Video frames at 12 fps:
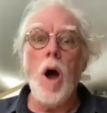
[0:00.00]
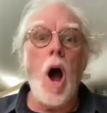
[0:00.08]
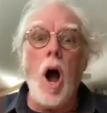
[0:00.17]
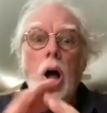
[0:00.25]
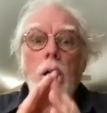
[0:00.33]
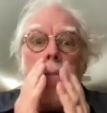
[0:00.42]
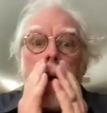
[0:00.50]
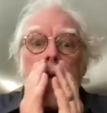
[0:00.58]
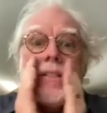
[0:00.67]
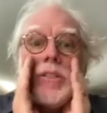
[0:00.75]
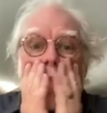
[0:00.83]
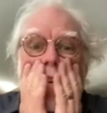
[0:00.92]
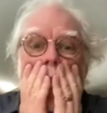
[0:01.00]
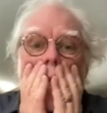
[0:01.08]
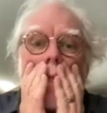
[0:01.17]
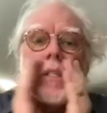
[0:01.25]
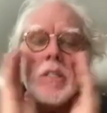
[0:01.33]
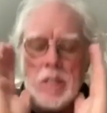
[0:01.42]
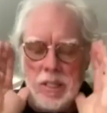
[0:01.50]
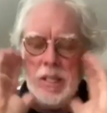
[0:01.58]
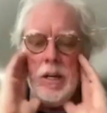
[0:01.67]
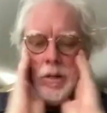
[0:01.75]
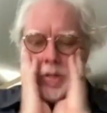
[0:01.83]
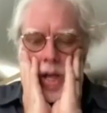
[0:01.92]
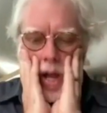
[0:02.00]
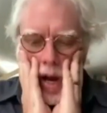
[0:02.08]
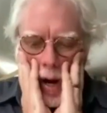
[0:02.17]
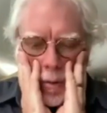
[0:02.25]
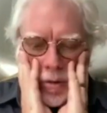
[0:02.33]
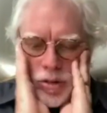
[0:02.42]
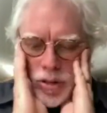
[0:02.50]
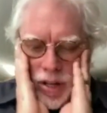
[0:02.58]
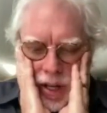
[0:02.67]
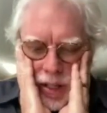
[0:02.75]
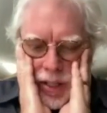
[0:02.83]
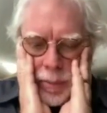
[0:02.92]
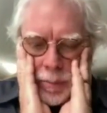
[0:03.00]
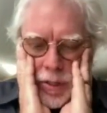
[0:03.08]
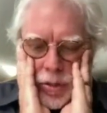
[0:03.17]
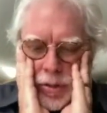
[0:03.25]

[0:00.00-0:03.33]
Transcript: all my teens years, I was looking at that picture.